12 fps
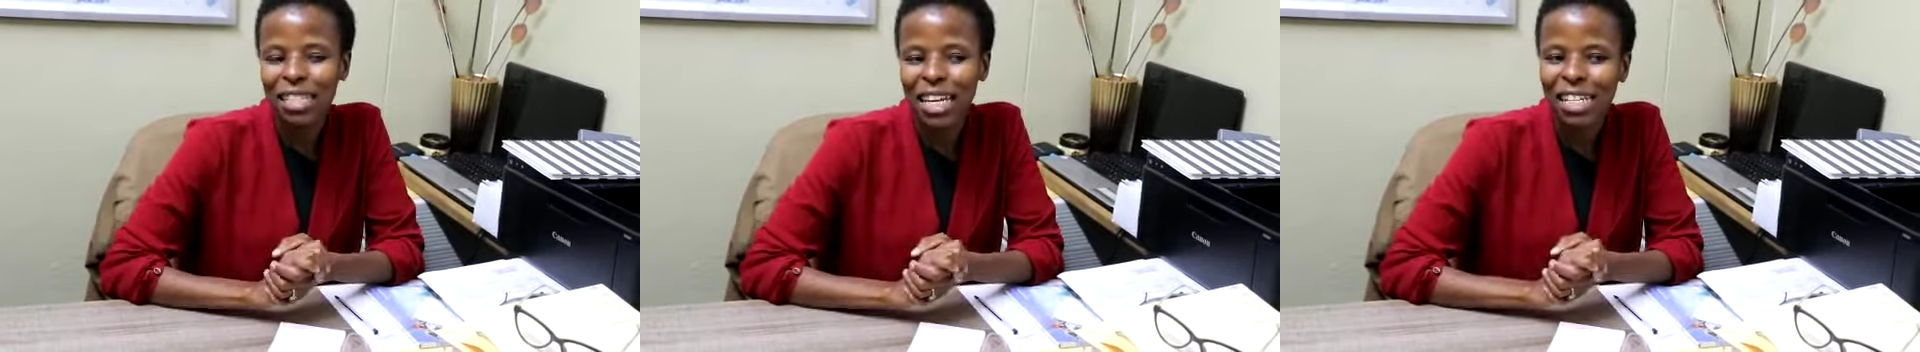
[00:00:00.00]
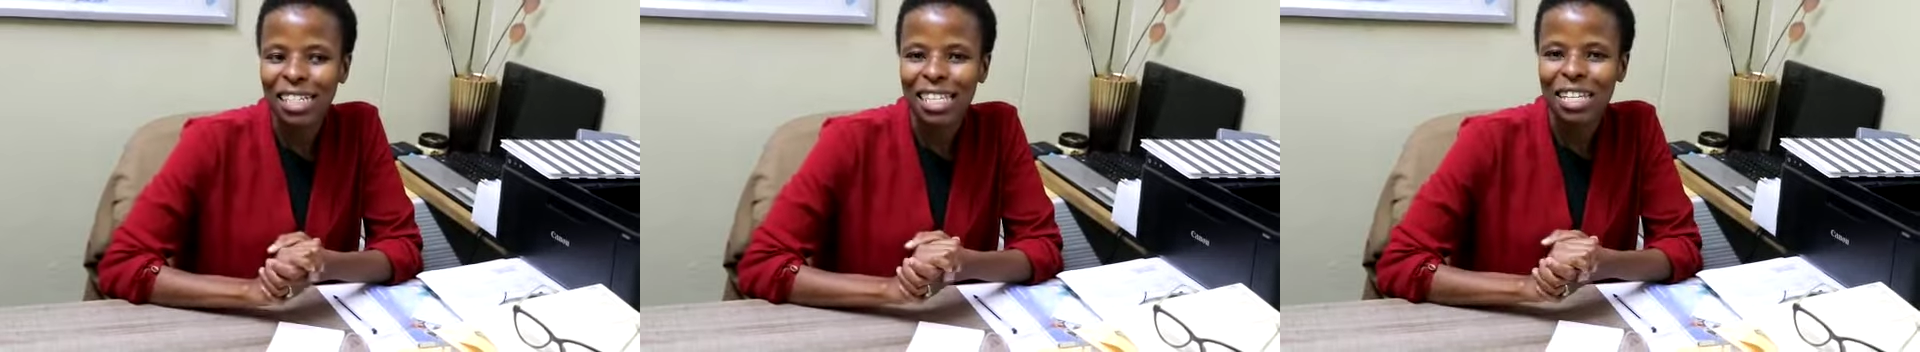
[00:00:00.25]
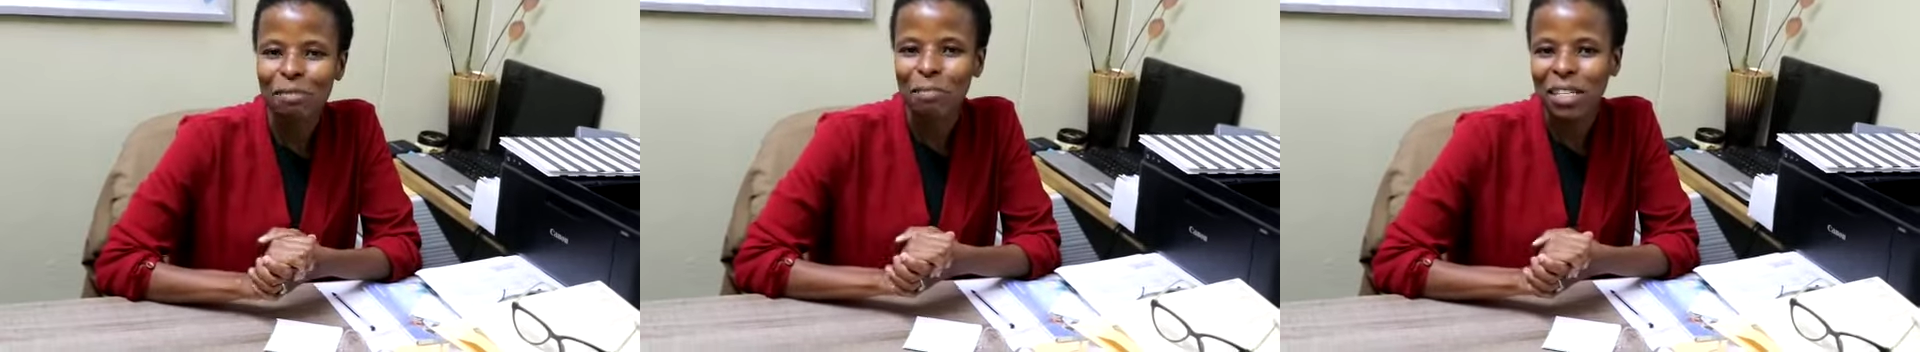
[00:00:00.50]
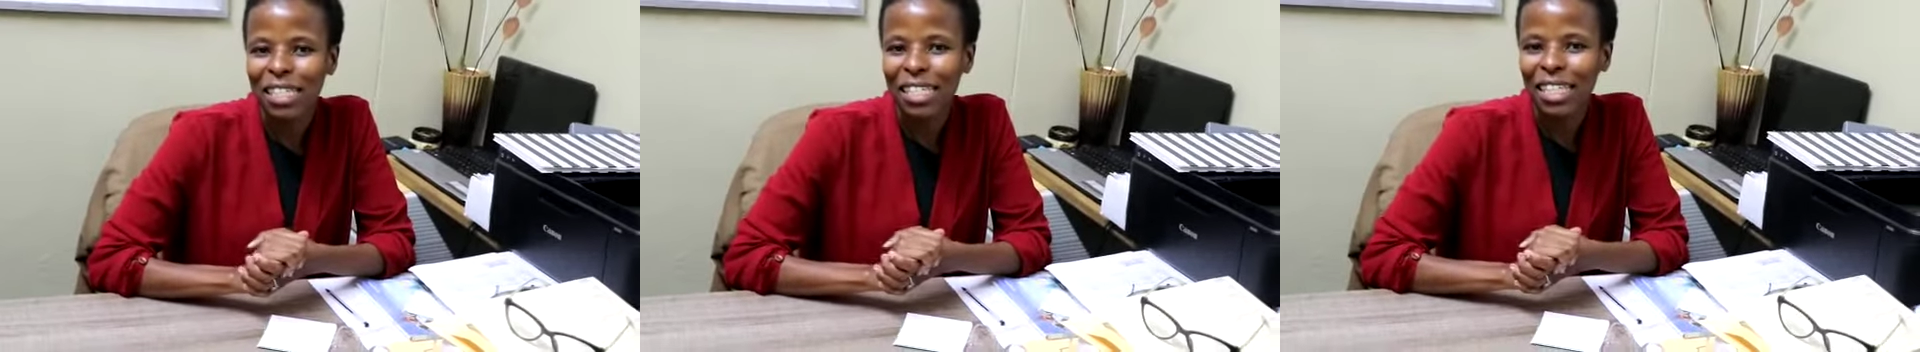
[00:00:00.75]
that is that
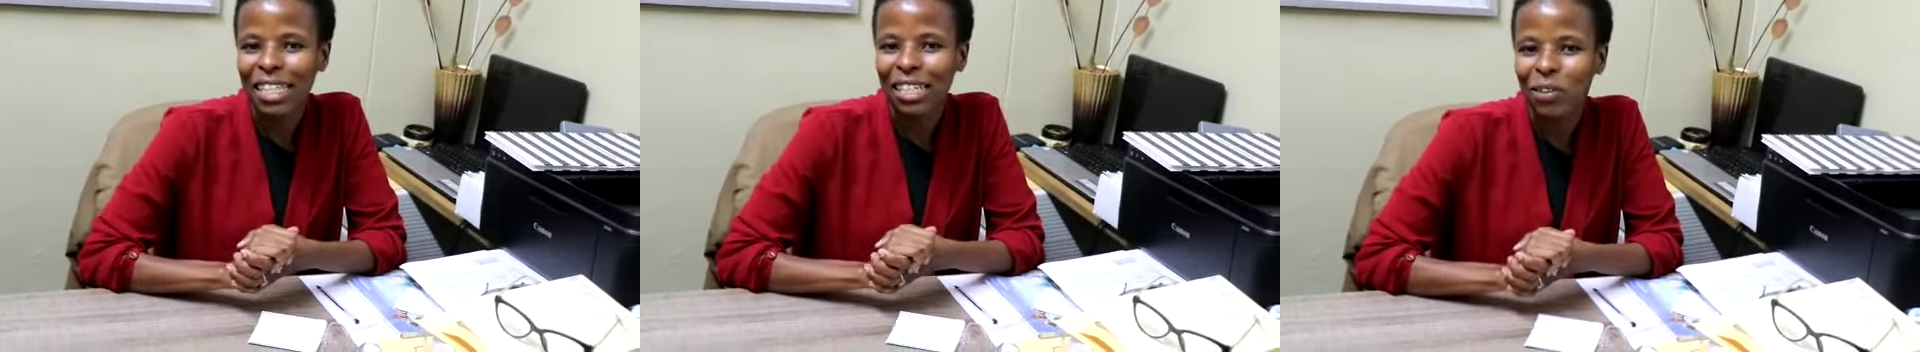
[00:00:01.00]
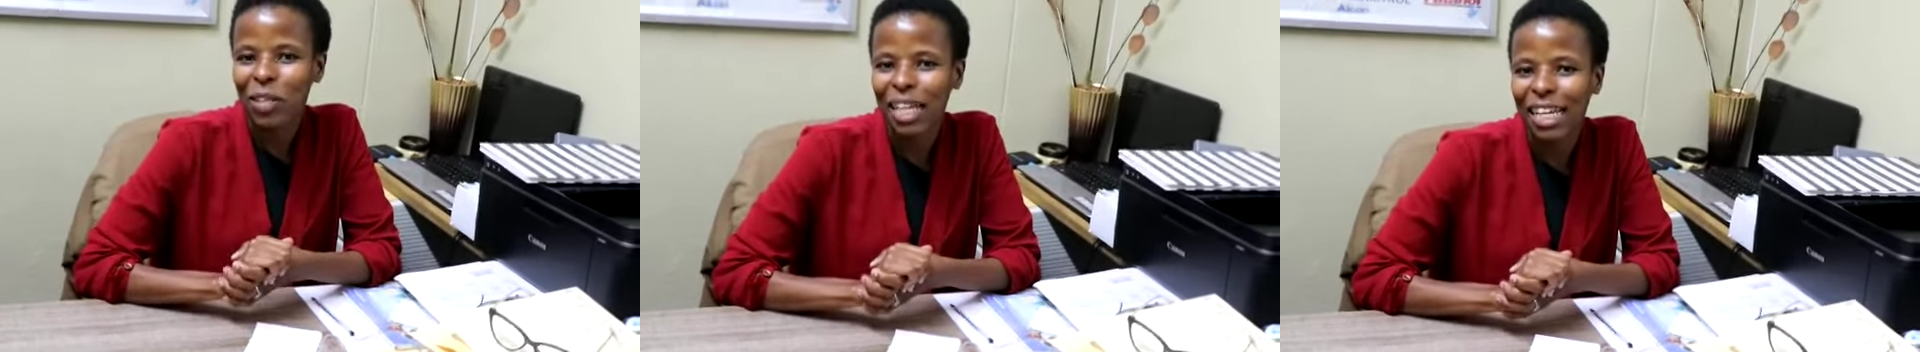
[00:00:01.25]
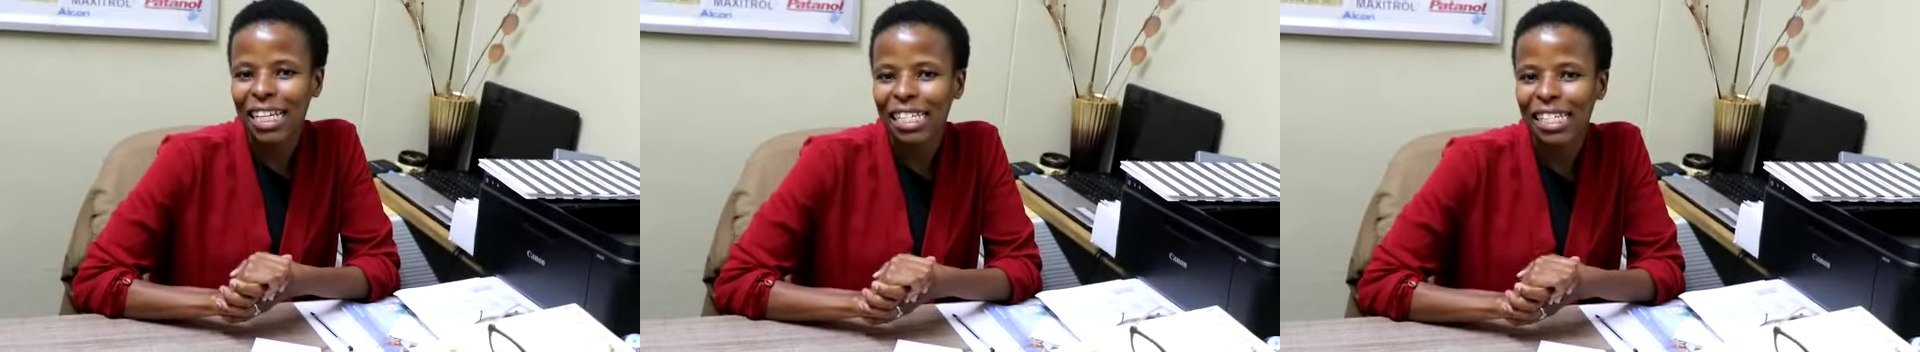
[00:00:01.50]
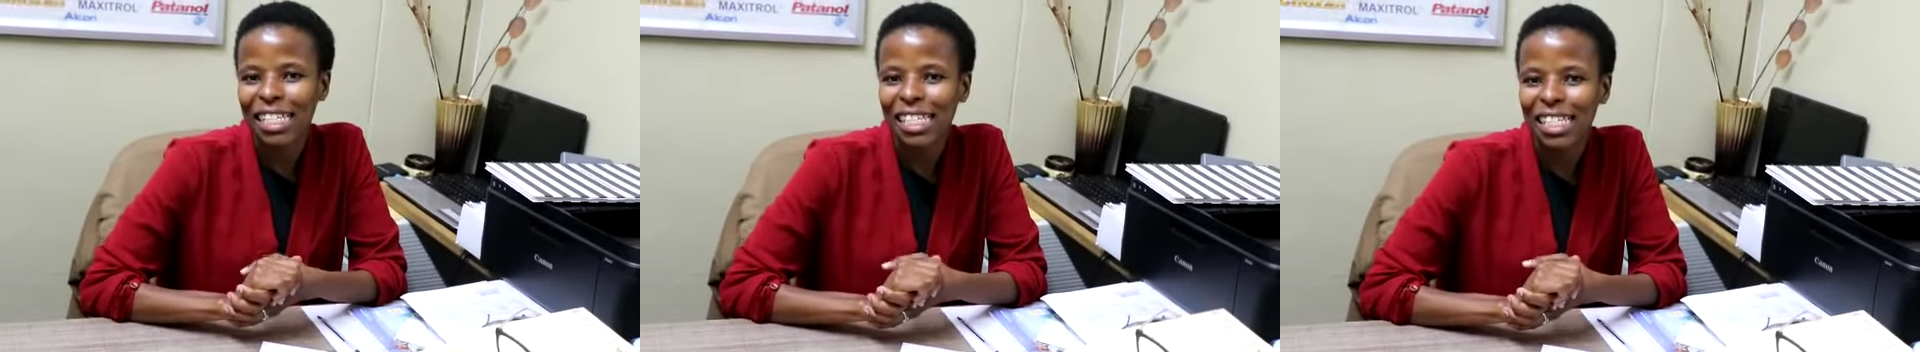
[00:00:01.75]
basically all i can
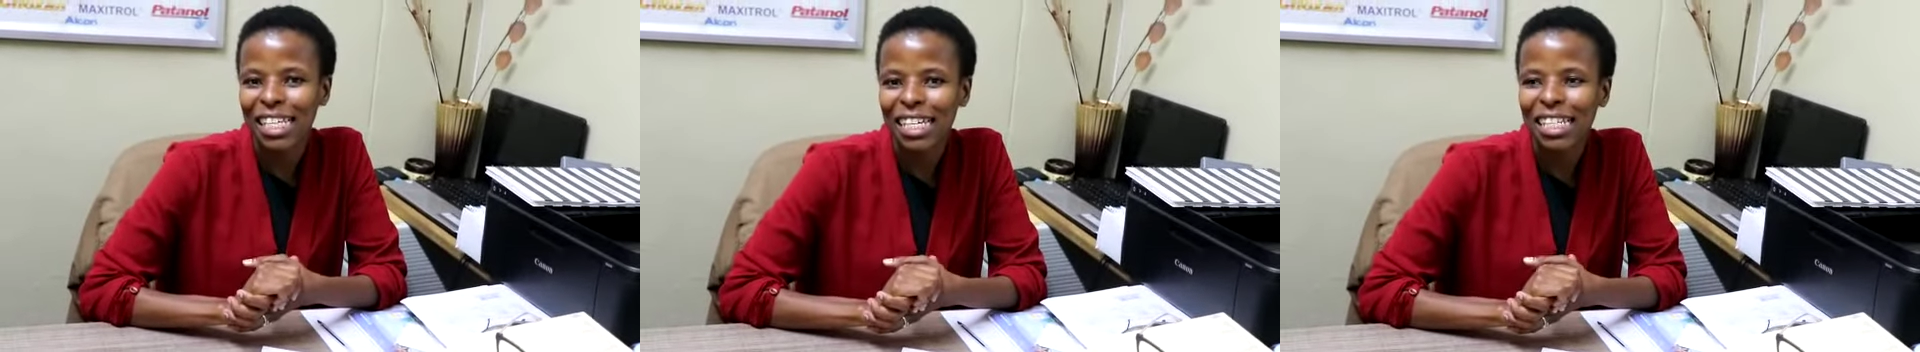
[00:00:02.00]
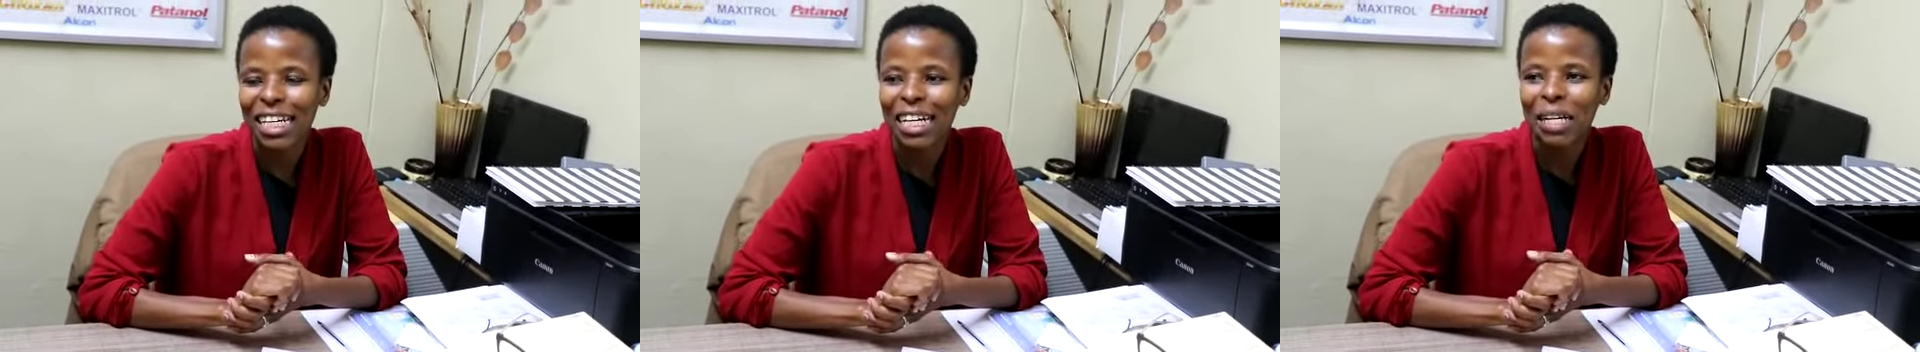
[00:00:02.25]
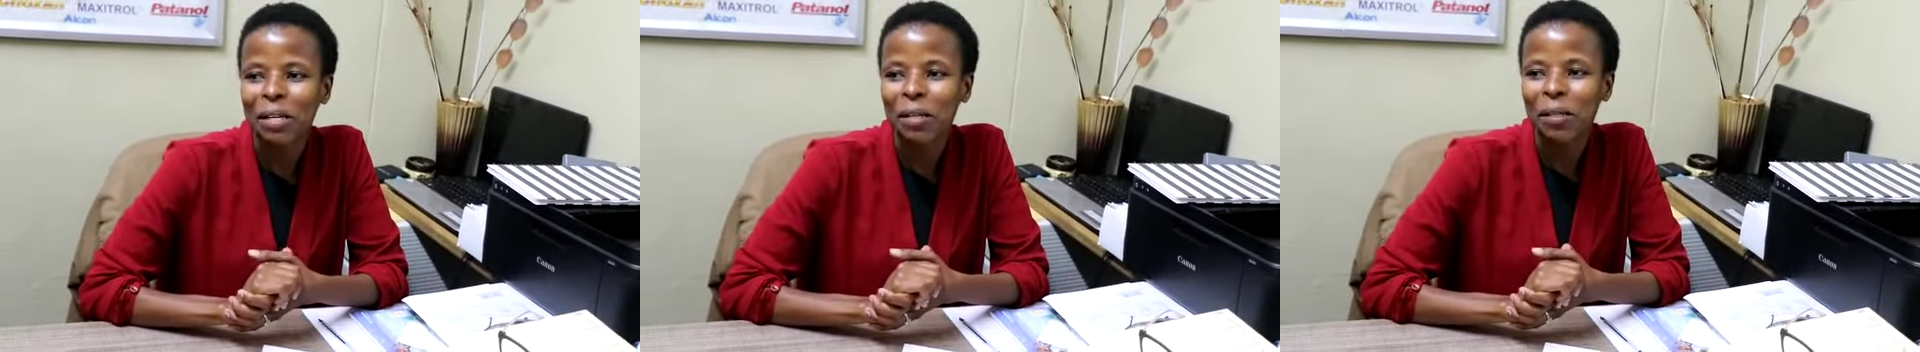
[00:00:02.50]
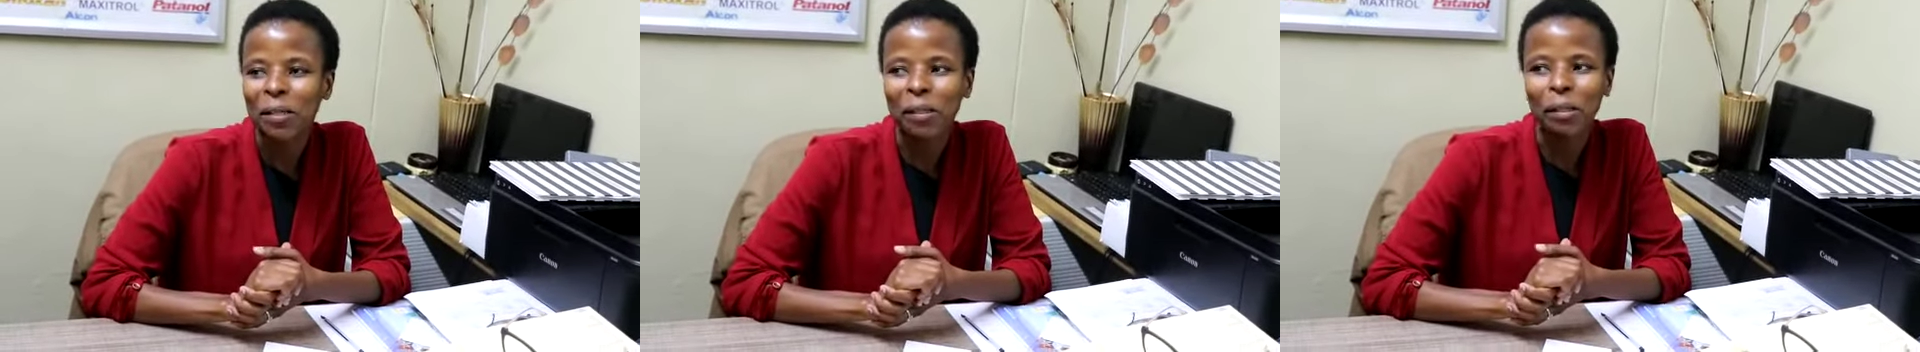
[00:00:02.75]
say is that
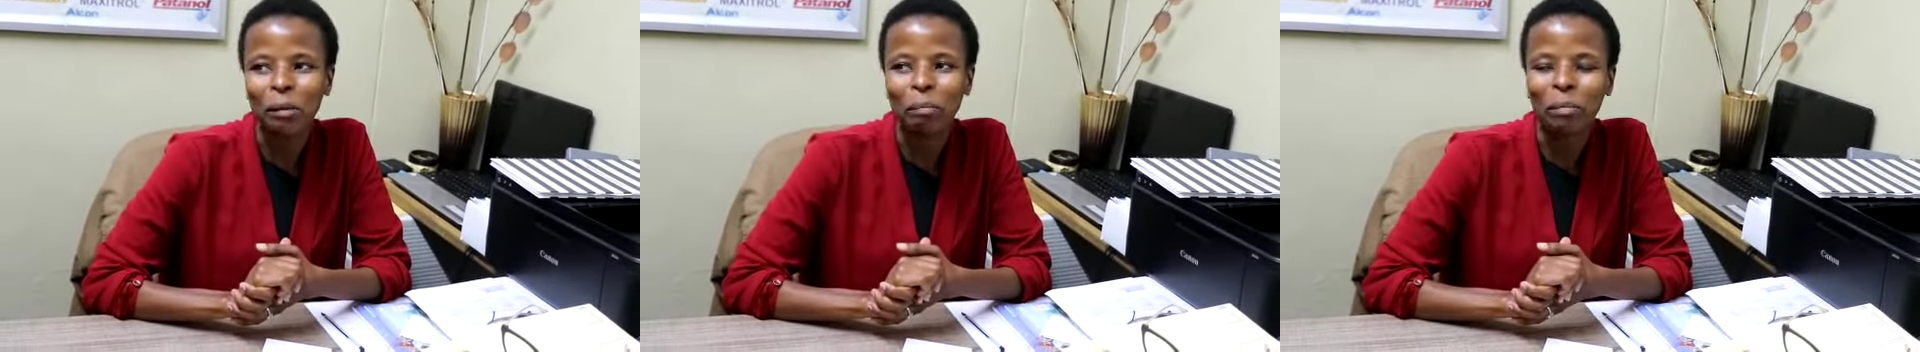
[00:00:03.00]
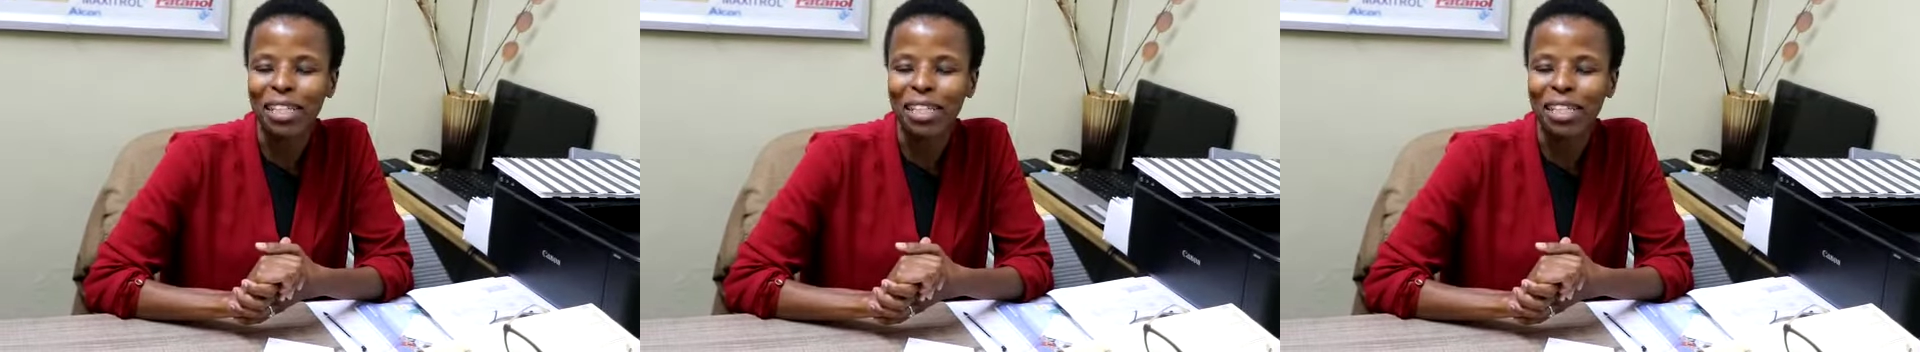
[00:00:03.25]
uh,